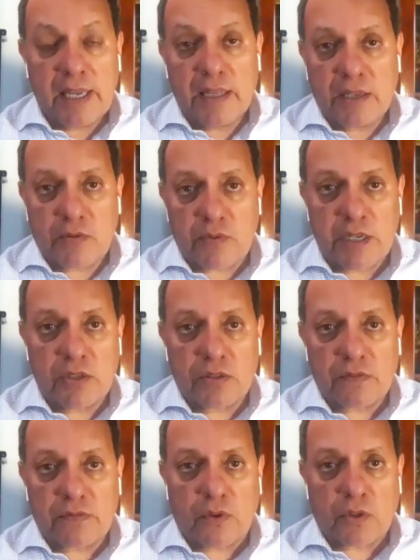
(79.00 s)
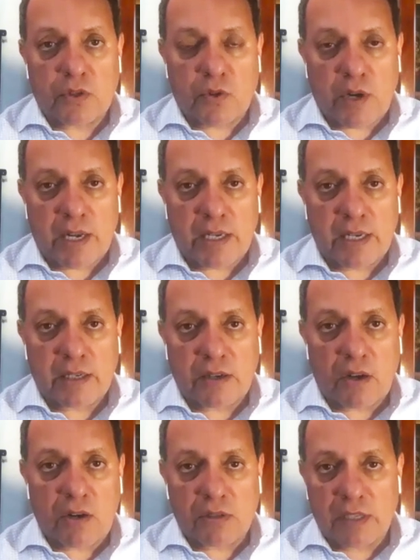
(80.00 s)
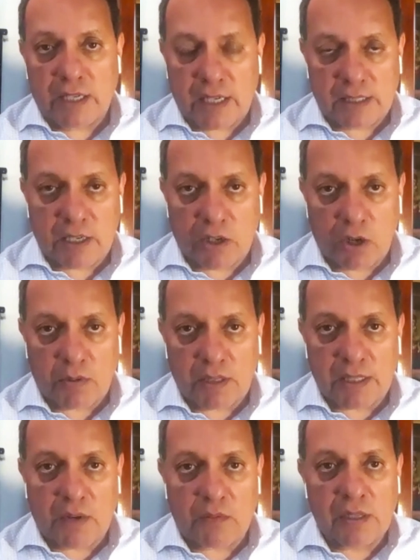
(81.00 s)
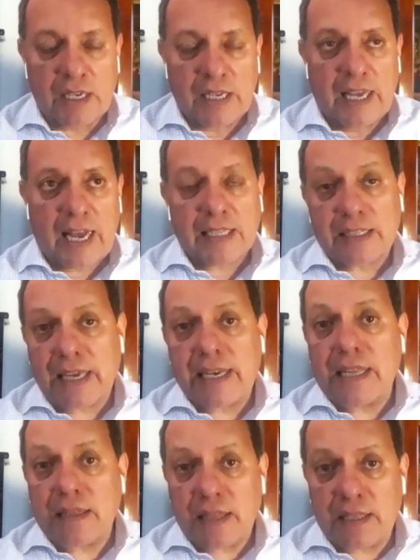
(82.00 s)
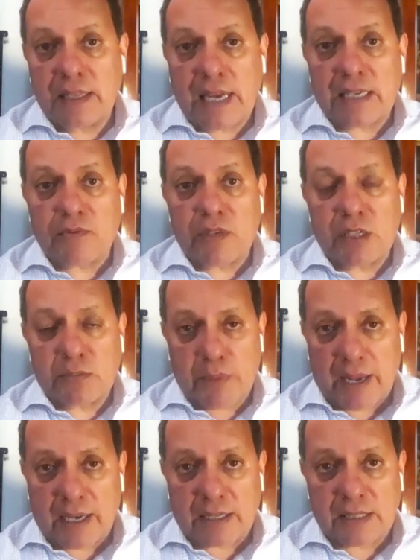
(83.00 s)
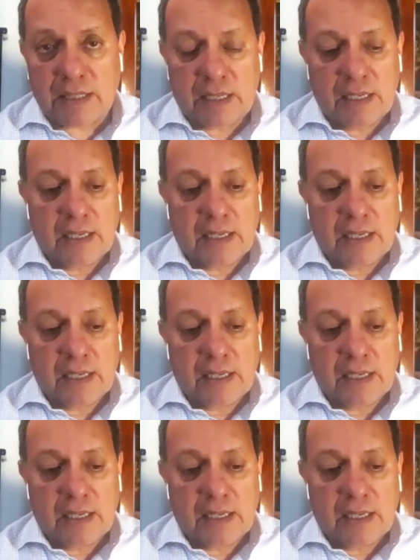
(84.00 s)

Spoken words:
in the region for trade and not only at the global level? And then in that respect,